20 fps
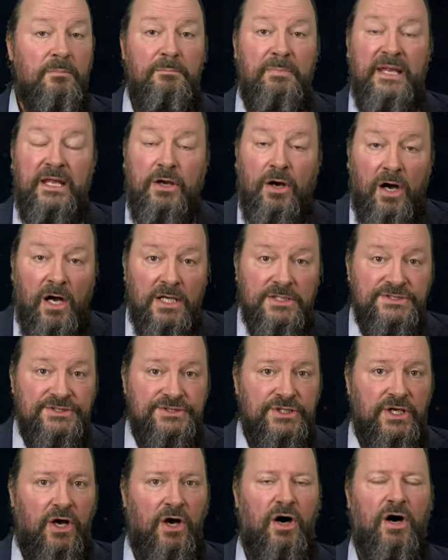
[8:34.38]

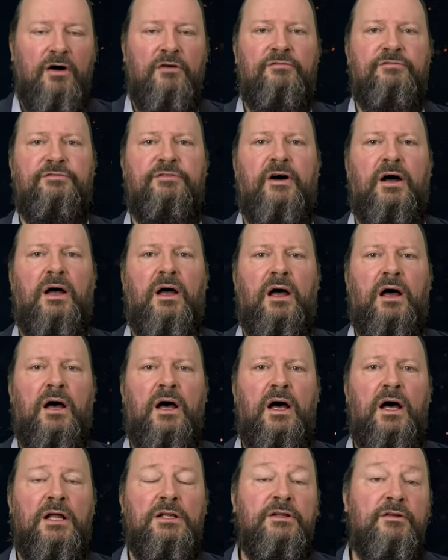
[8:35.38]
because of
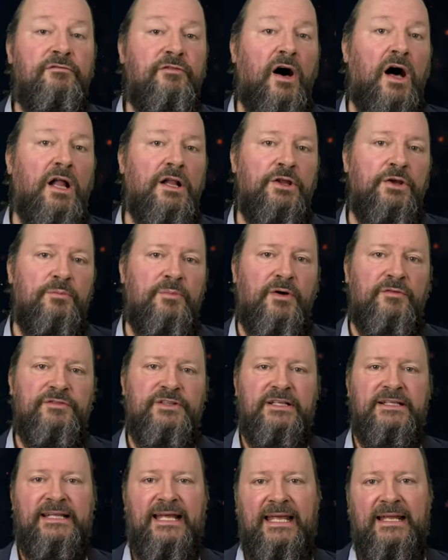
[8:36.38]
the volume of
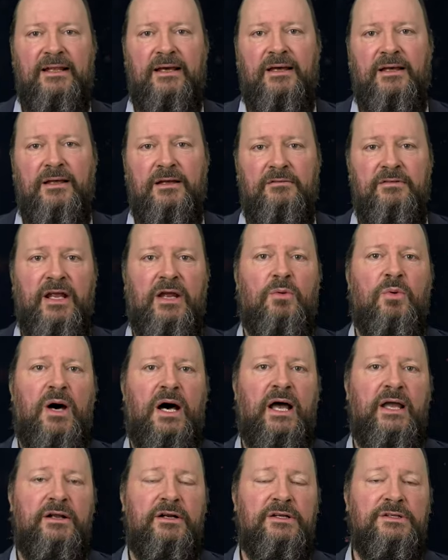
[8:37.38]
the data
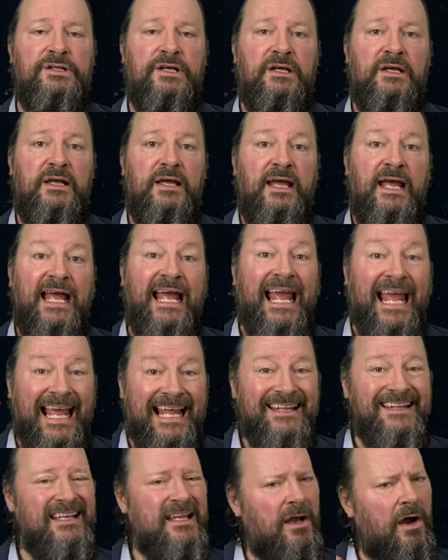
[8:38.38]
required.
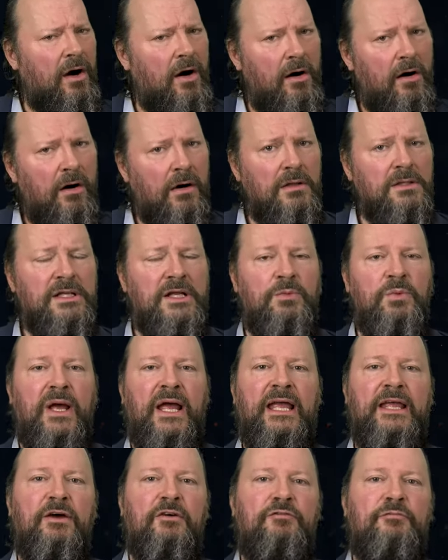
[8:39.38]
And the only
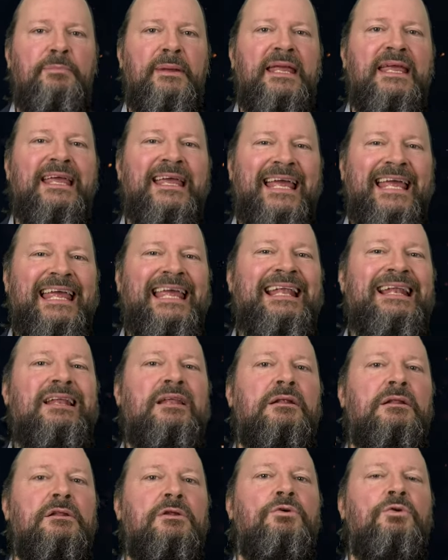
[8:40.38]
way of being in
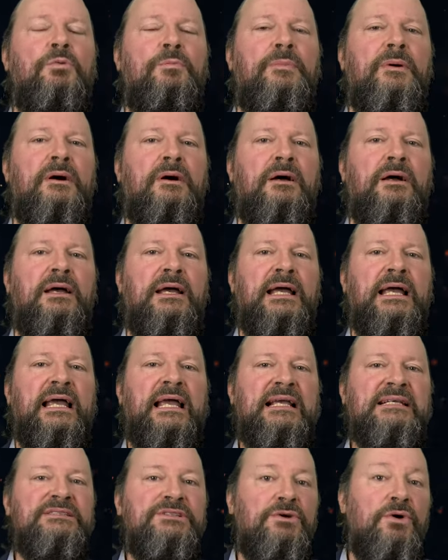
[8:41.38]
the loop
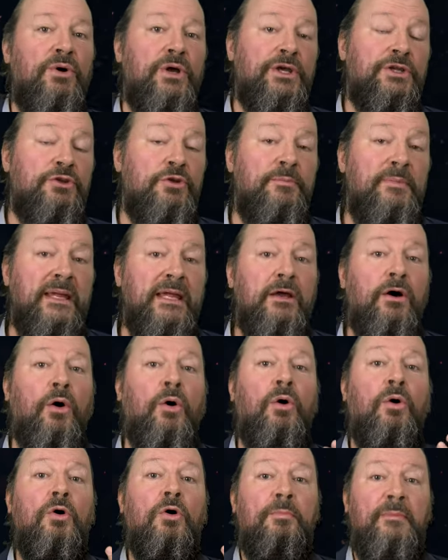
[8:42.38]
is going to be
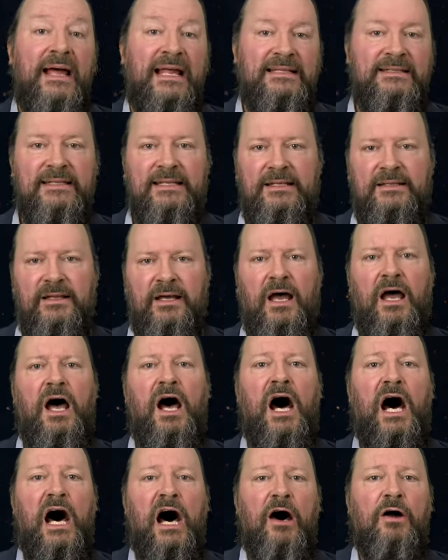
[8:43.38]
augmented
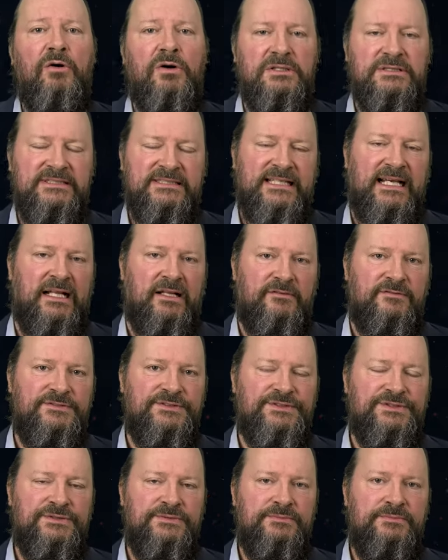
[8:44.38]

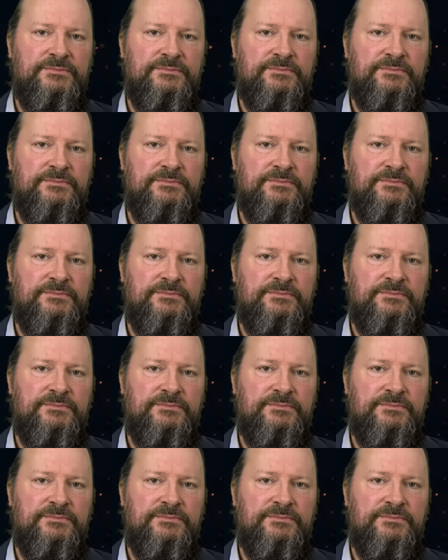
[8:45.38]
ourselves.